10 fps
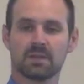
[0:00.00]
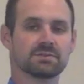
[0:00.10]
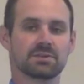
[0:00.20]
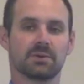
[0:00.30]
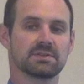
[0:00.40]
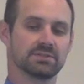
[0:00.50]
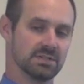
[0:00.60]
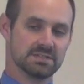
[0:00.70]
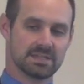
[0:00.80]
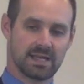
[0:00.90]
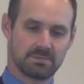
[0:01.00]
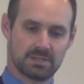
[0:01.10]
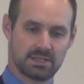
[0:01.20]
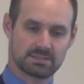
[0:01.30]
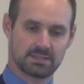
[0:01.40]
It's always a good
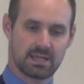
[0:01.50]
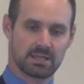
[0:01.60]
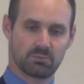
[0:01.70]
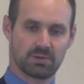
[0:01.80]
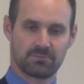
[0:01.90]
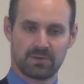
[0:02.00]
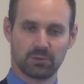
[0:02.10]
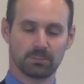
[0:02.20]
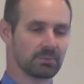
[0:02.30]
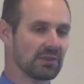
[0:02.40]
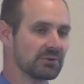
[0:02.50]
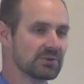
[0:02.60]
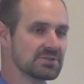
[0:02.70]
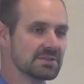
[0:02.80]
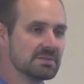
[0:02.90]
time to get together with fellow
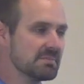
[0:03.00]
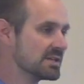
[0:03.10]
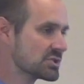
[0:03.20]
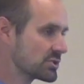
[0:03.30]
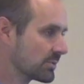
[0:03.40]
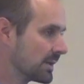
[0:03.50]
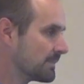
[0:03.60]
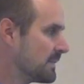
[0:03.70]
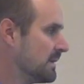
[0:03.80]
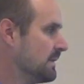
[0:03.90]
brothers in the ministry,